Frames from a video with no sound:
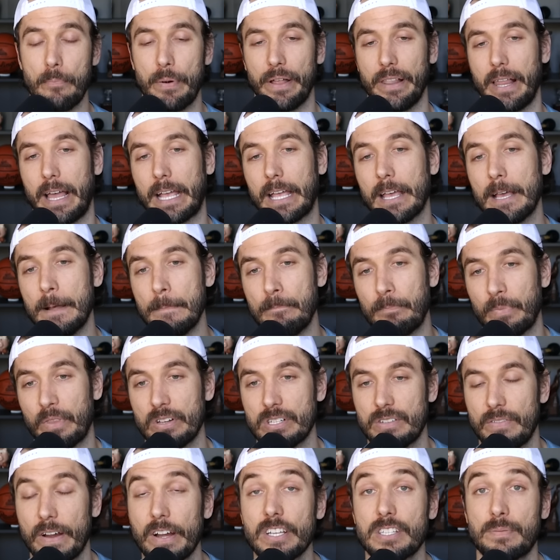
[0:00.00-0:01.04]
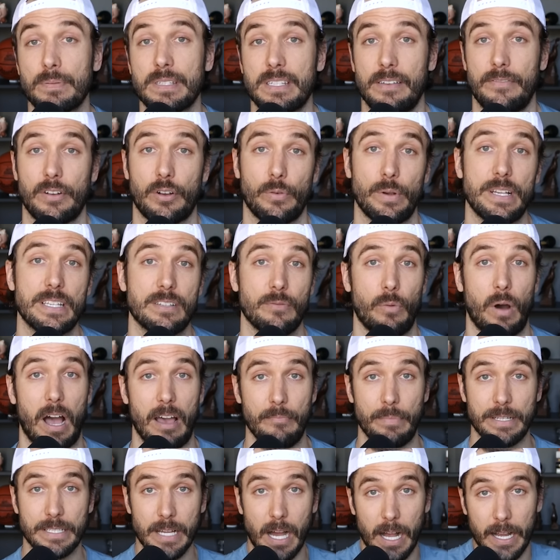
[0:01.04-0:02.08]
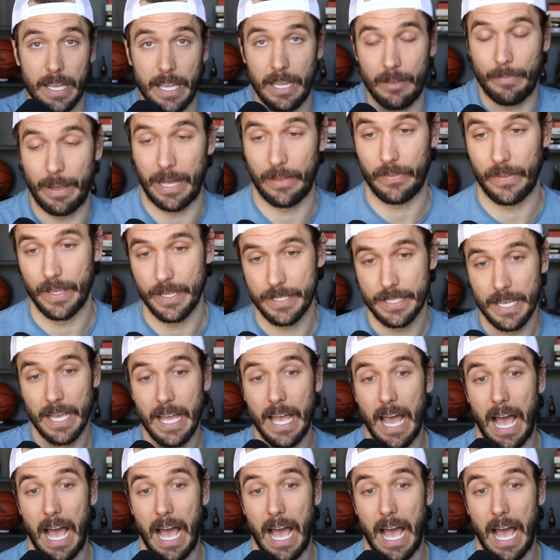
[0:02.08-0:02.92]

But, like, there's a very specific reason why I've been talking about this.